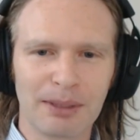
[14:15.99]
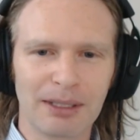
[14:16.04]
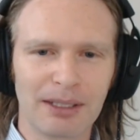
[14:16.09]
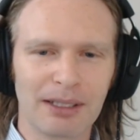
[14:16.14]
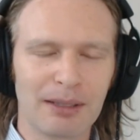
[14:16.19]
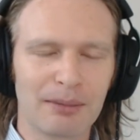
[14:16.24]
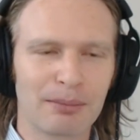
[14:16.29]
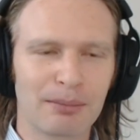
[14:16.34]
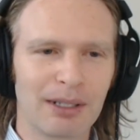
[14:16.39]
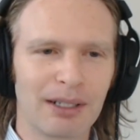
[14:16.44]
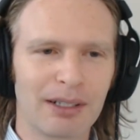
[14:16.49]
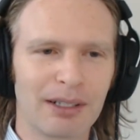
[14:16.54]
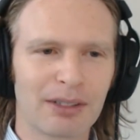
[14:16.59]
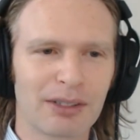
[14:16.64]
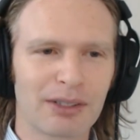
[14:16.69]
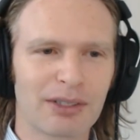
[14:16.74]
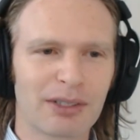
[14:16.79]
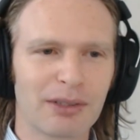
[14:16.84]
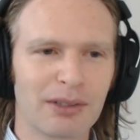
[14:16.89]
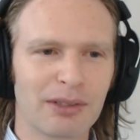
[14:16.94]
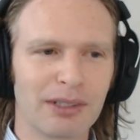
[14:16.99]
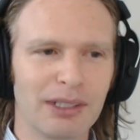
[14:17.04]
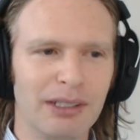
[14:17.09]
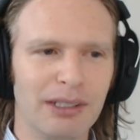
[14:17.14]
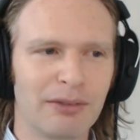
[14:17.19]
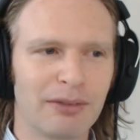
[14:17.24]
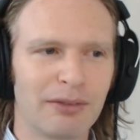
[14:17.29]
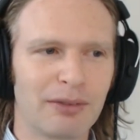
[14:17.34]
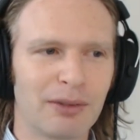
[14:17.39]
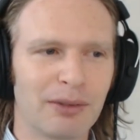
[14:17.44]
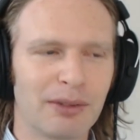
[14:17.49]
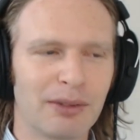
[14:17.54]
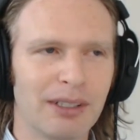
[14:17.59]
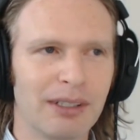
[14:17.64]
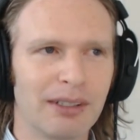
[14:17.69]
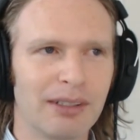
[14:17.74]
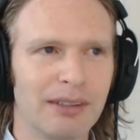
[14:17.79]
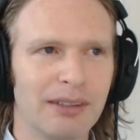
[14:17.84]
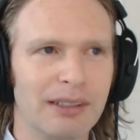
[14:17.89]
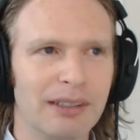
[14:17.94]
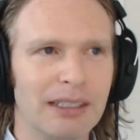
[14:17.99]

but a broader story for,